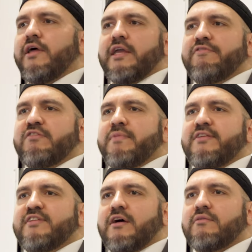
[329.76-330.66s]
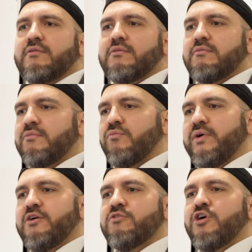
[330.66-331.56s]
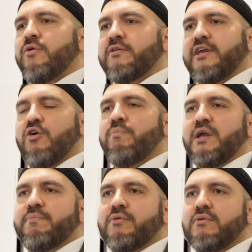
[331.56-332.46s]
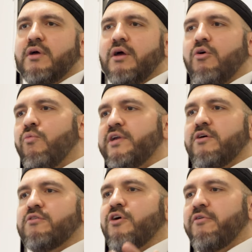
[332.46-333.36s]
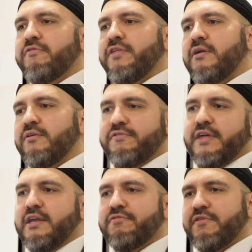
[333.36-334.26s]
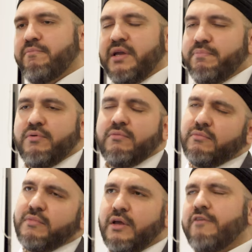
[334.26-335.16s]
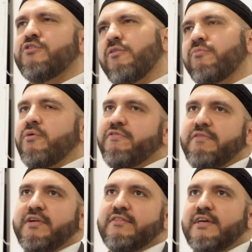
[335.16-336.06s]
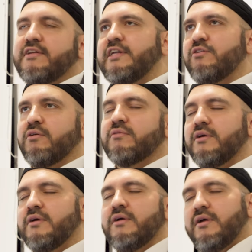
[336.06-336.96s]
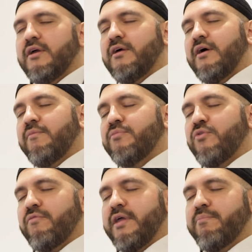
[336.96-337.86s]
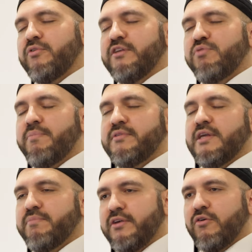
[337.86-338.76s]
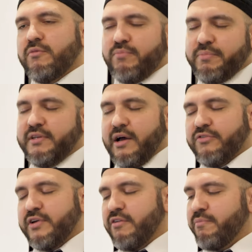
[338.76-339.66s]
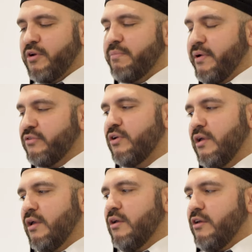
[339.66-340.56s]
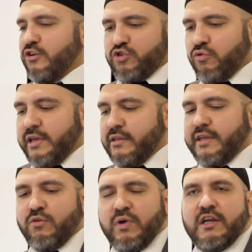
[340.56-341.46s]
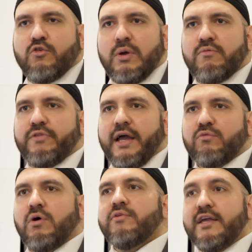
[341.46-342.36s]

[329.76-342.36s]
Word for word: like if this means that we don't go and kill people or we don't go and uh, thieve from people, even though well, thieving is technically not uh, um, not their body's property, but other property outside of the body. But uh, surely then we agree with that. Well,